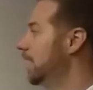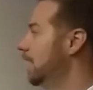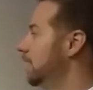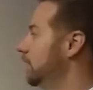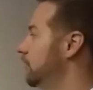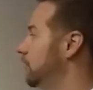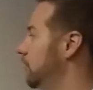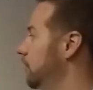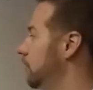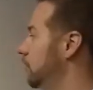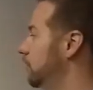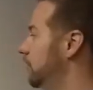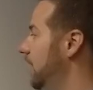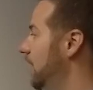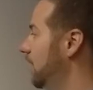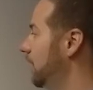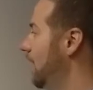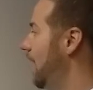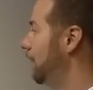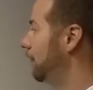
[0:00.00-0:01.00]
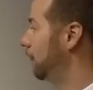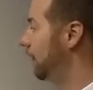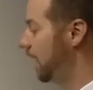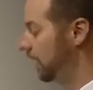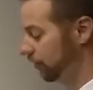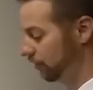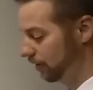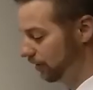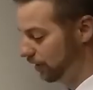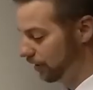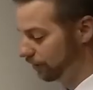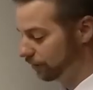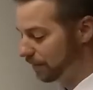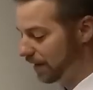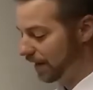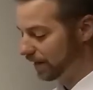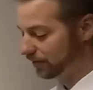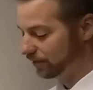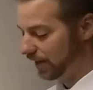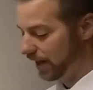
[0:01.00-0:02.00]
and so take that fraction of
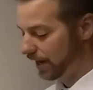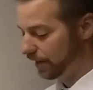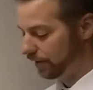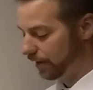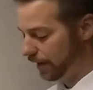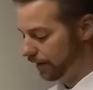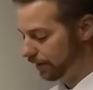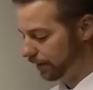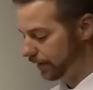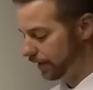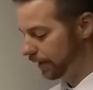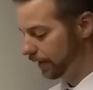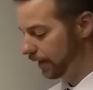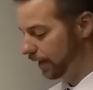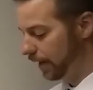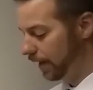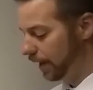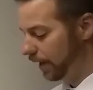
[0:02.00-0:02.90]
my entire area.